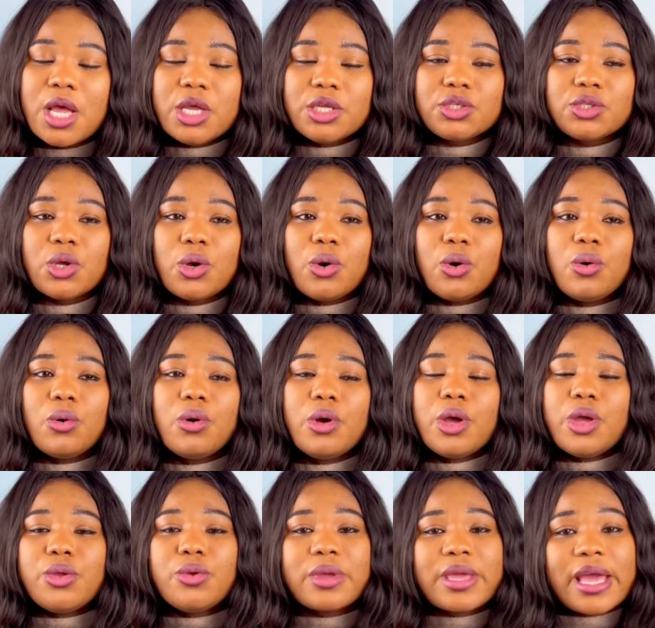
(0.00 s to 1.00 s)
So
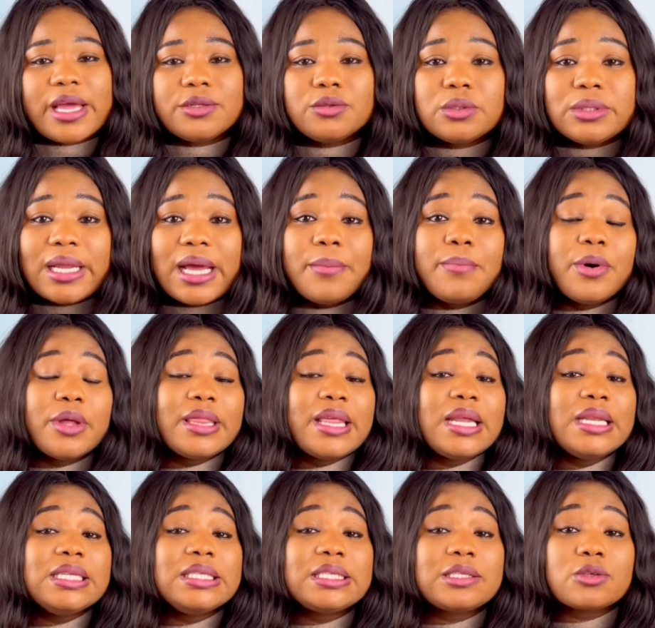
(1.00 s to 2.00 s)
you can do that, but
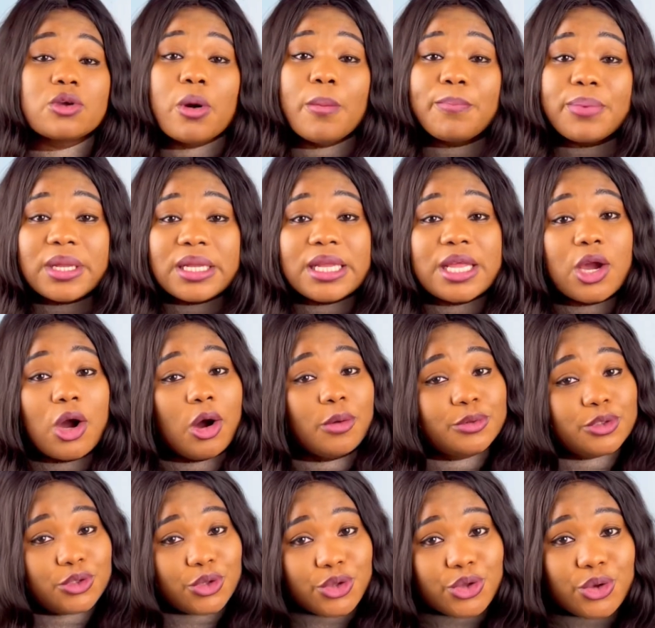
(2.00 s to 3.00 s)
then it's completely
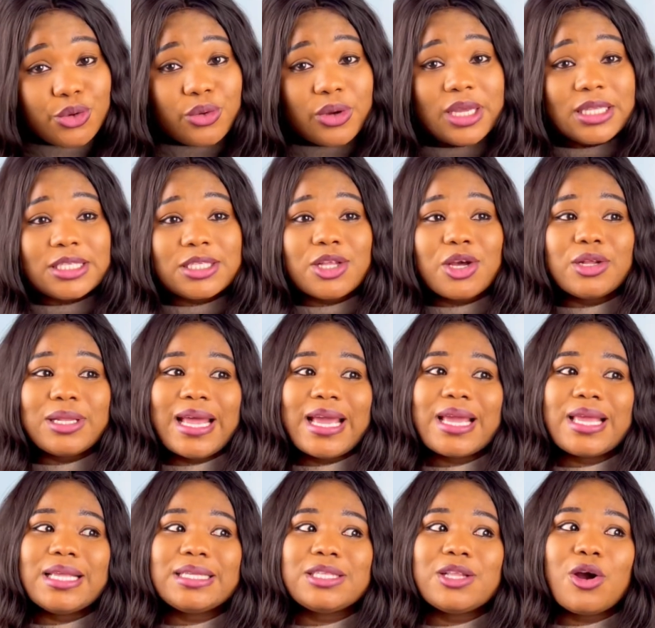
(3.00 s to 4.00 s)
up to you. It's
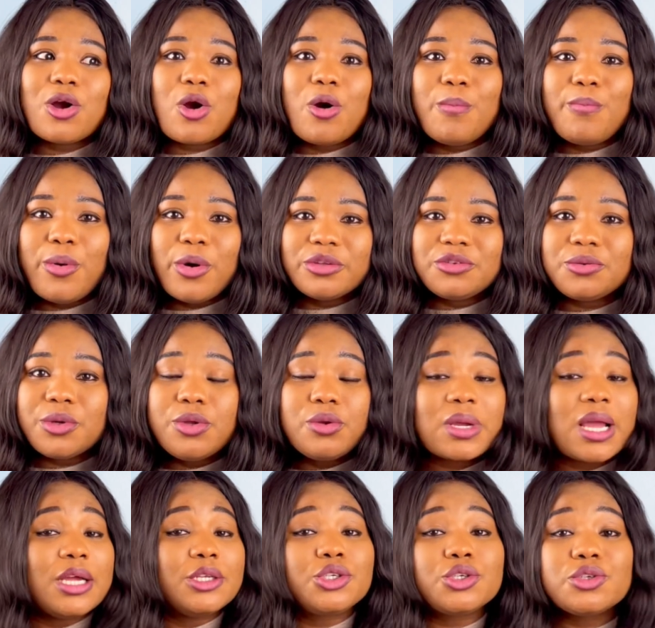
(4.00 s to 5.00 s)
not compulsory. You
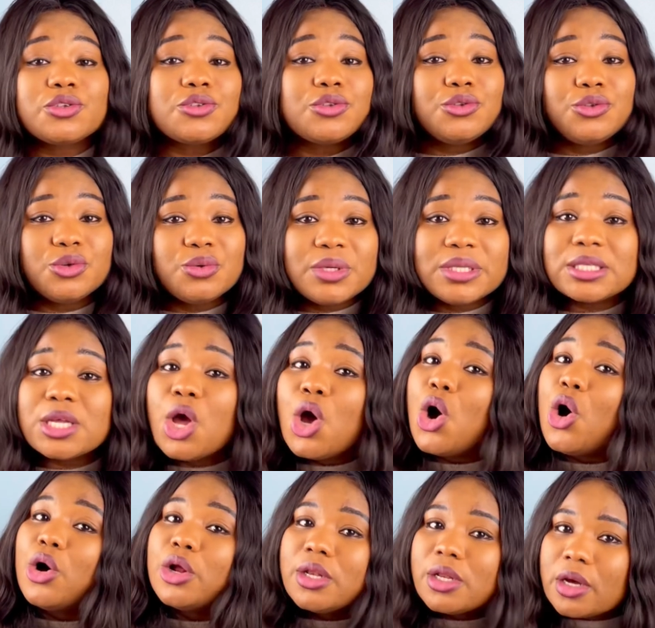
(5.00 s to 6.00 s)
can choose to do it
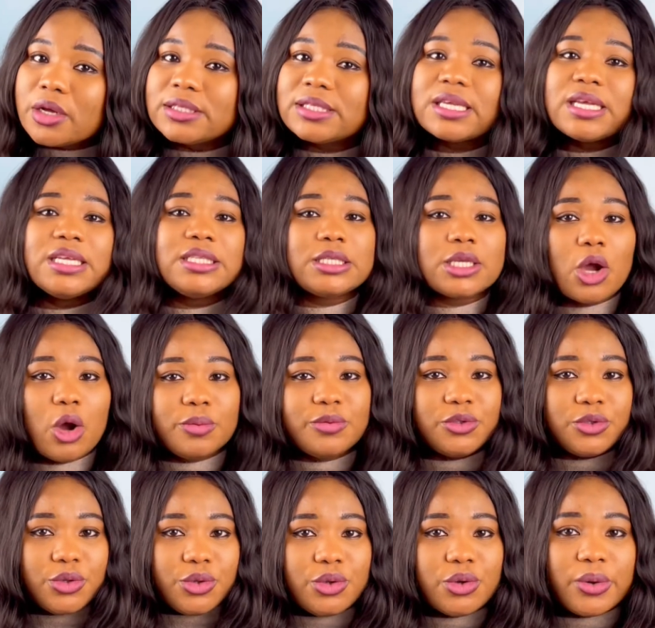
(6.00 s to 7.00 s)
or not. It's up
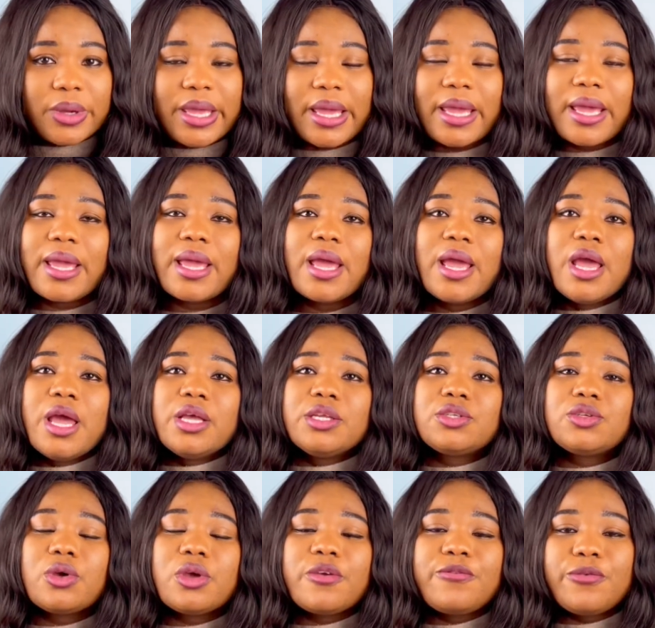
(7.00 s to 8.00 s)
to you, okay?
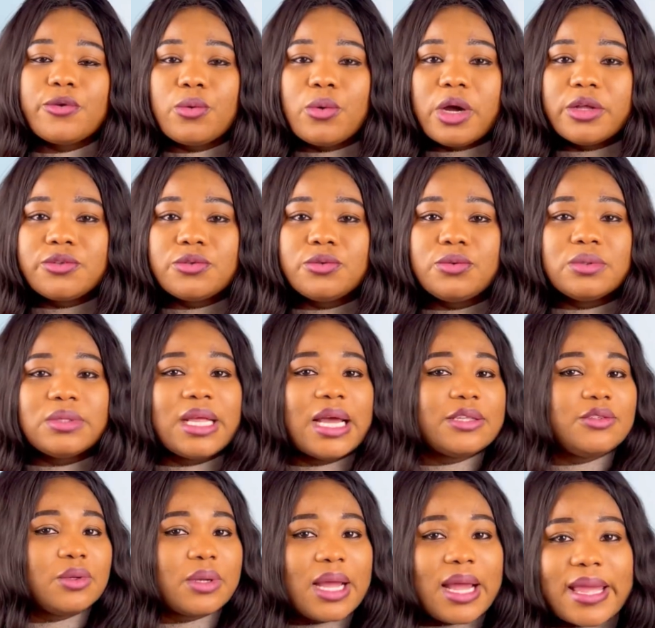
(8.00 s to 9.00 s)
So if you want to do
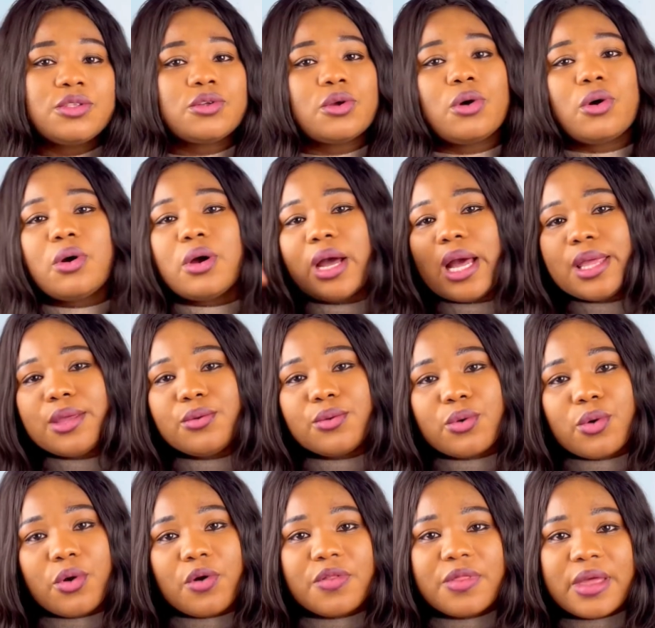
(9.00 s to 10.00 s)
that, you can sit all and you
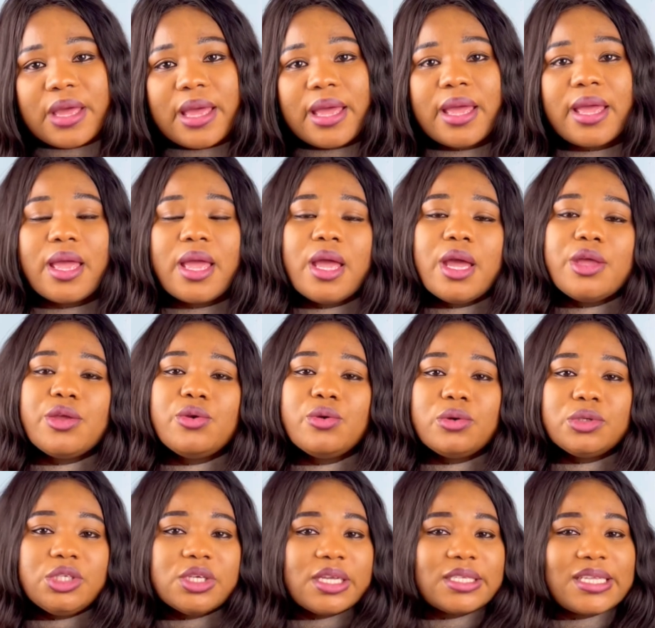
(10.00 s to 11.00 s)
go there.
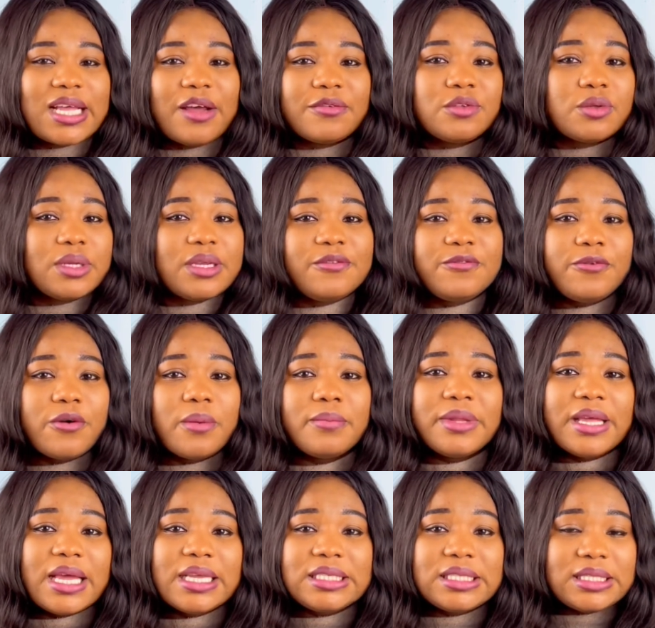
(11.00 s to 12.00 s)
You just have to inform
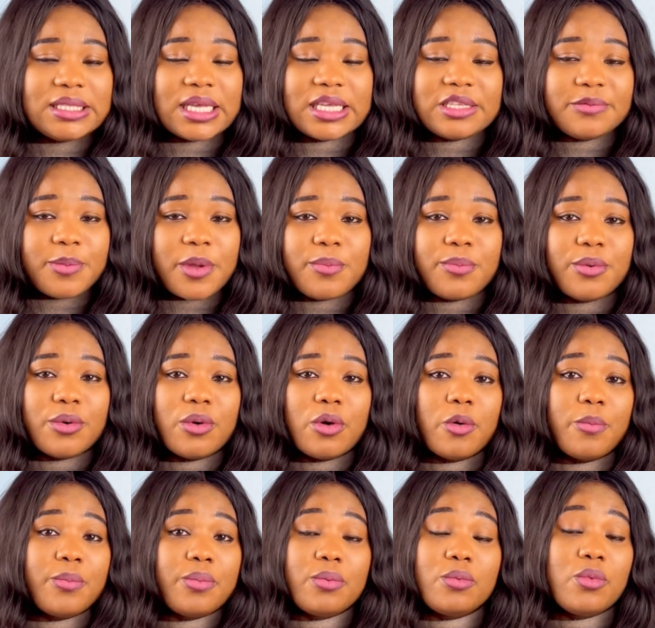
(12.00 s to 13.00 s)
the estate
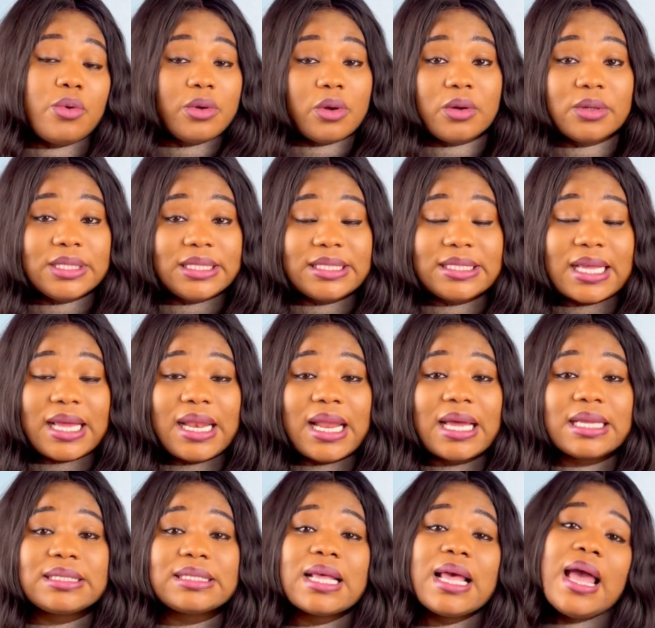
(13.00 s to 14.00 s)
people or the
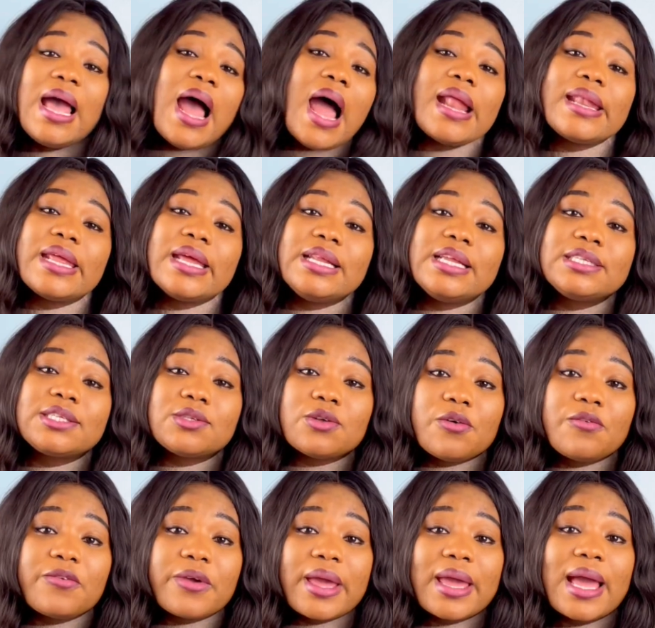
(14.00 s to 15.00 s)
sellers, and then they
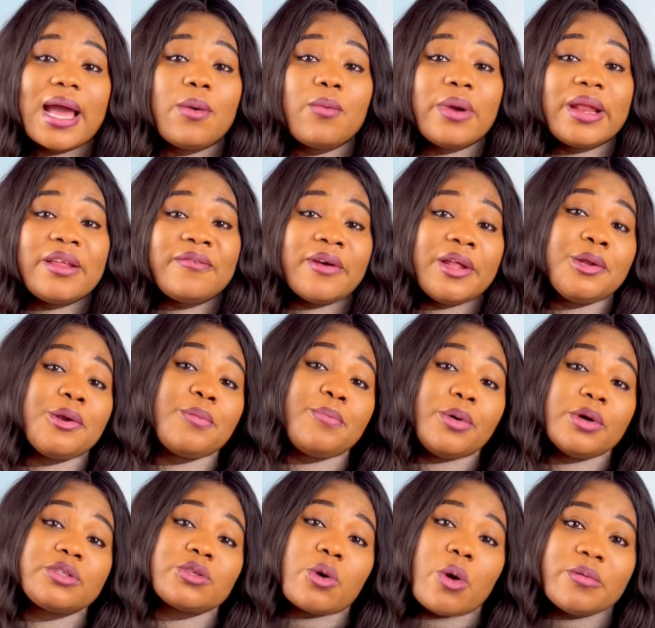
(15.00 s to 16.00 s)
survey. And whenever the
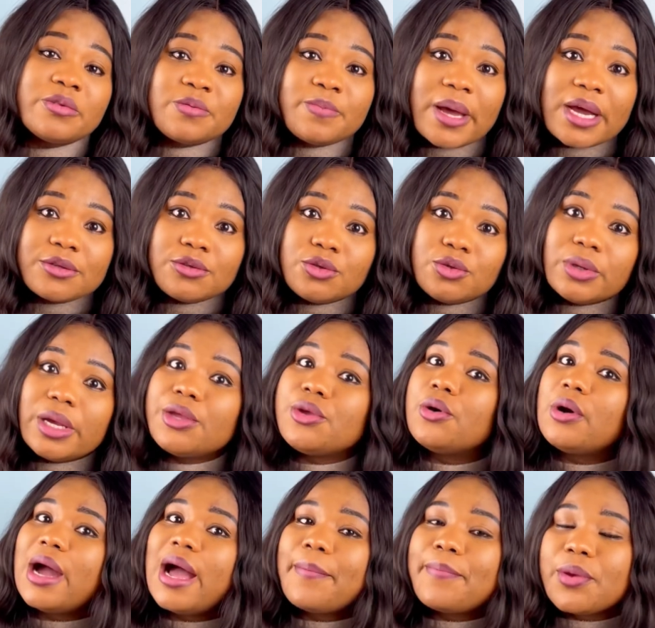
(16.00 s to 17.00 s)
report comes back to you and
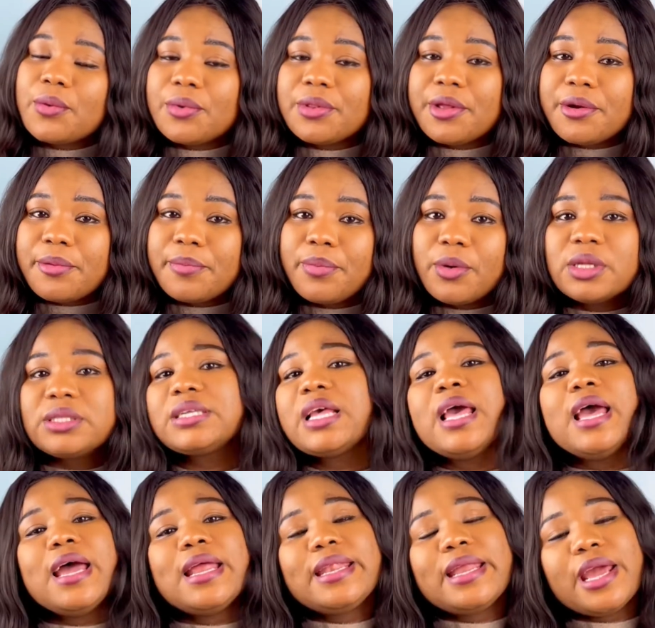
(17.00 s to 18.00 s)
you're happy with the report,
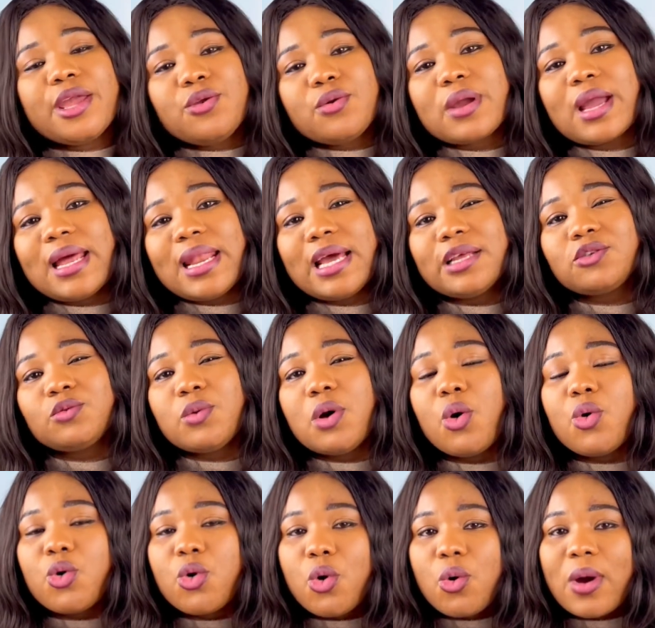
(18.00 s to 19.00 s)
then you can as
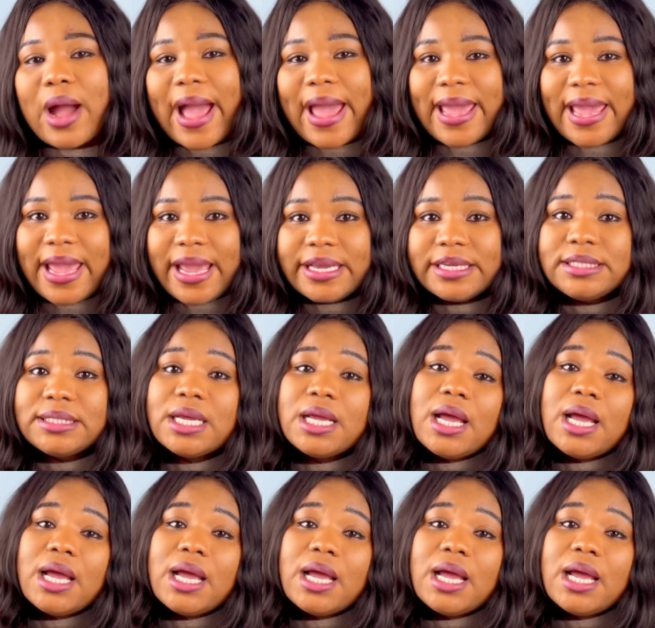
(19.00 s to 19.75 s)
well go ahead